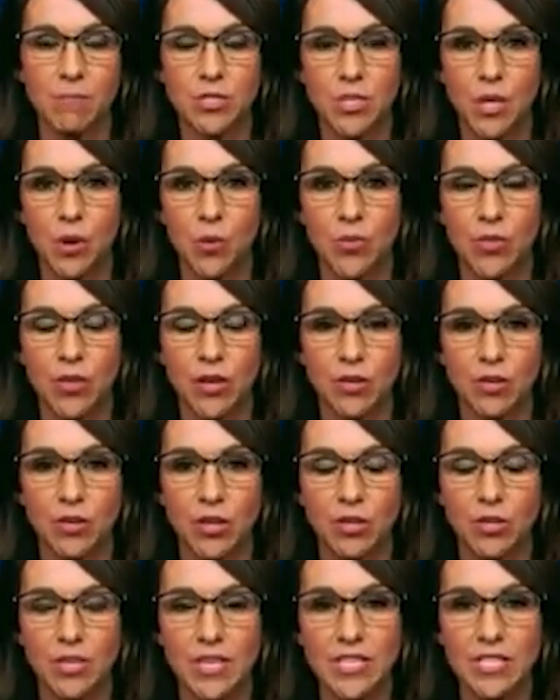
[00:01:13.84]
So
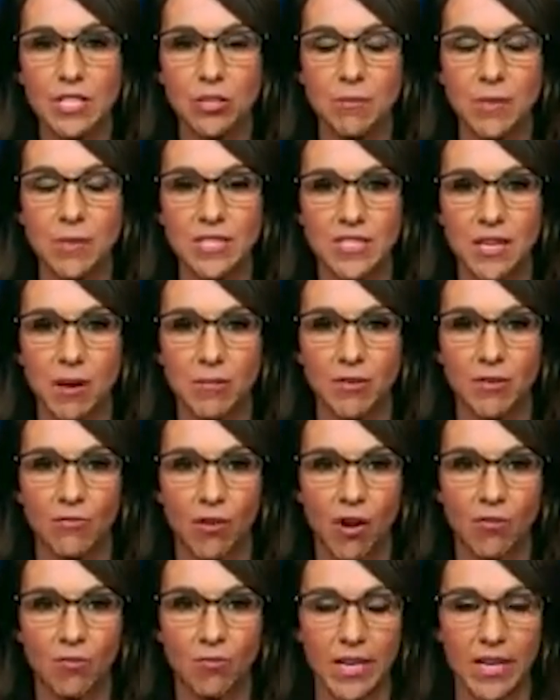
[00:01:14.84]
there needs to be some
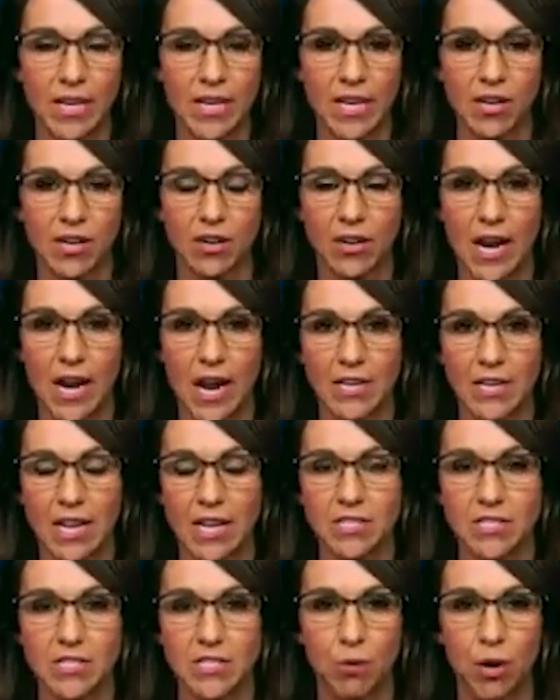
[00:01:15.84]
involvement here
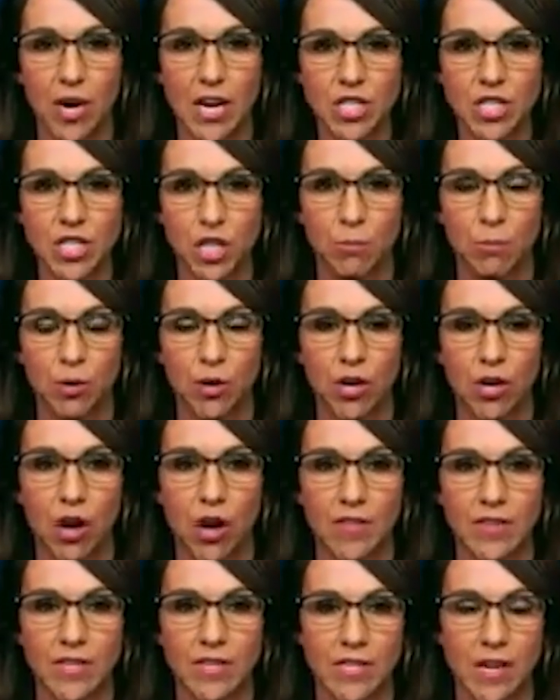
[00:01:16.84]
and some pressure put
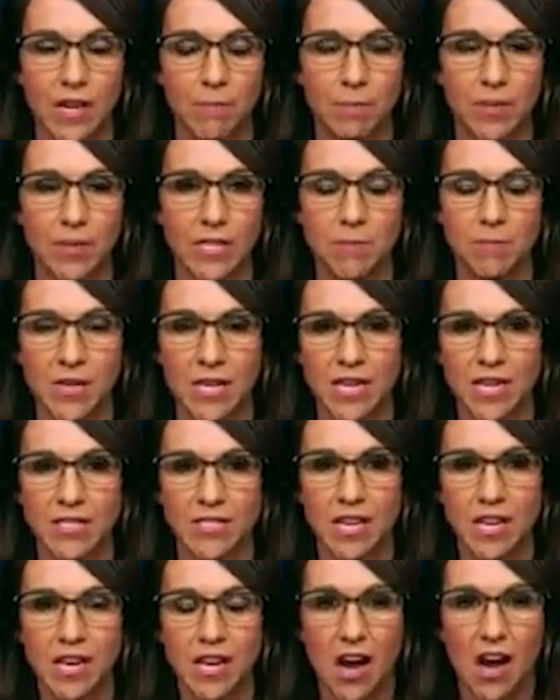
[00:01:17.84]
on these companies, because
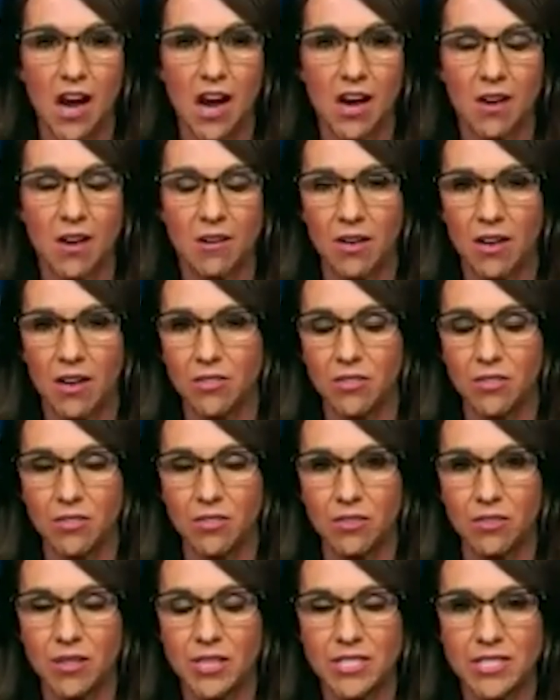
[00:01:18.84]

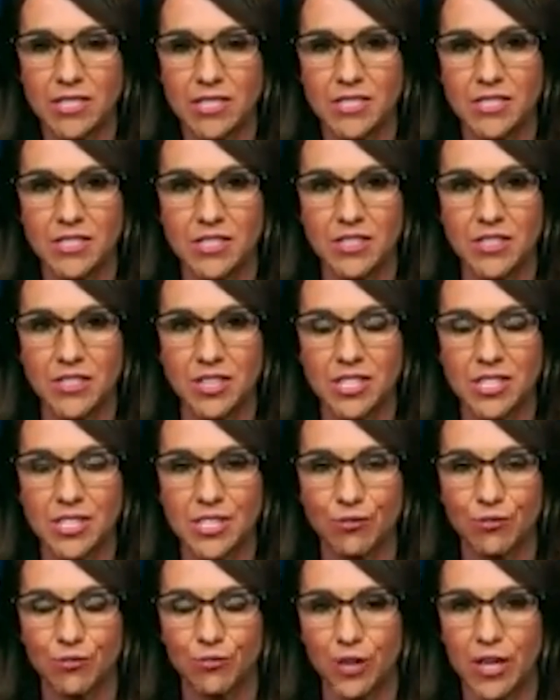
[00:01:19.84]
This
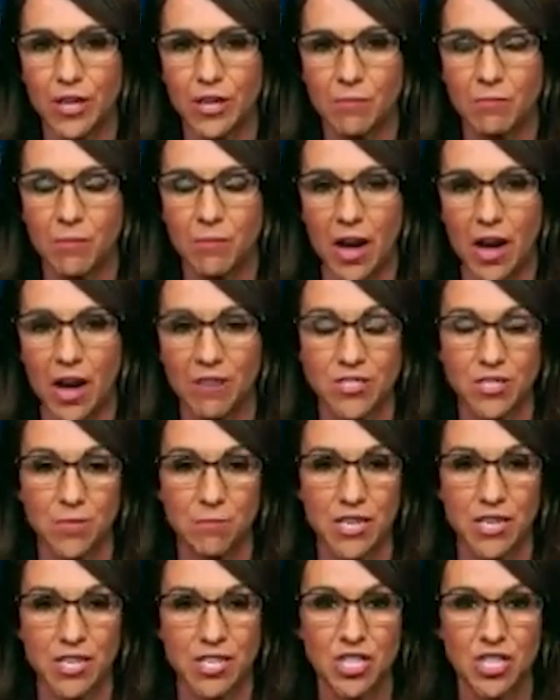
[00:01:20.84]
is freedom of
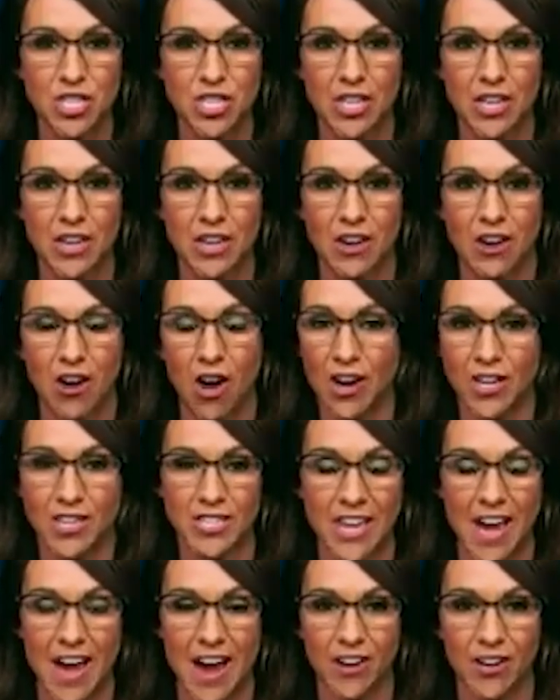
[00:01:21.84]
speech on
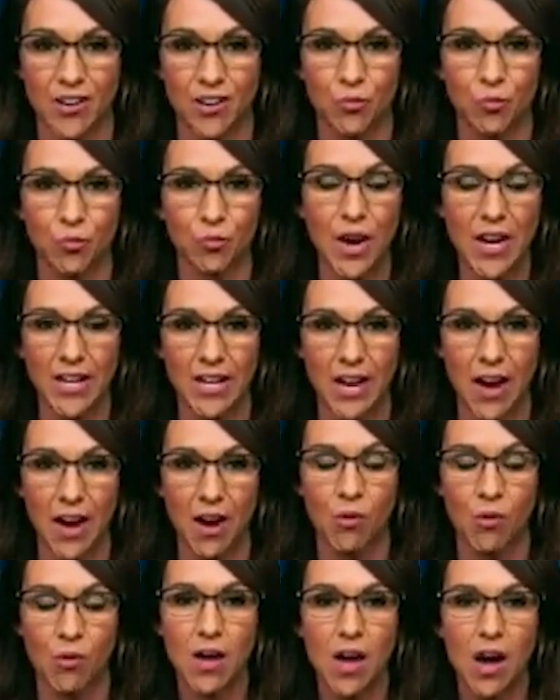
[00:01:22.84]
attack right
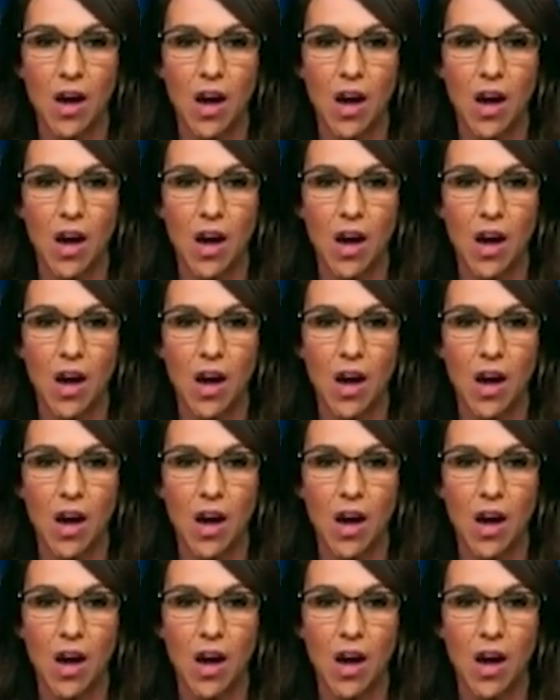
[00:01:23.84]
now.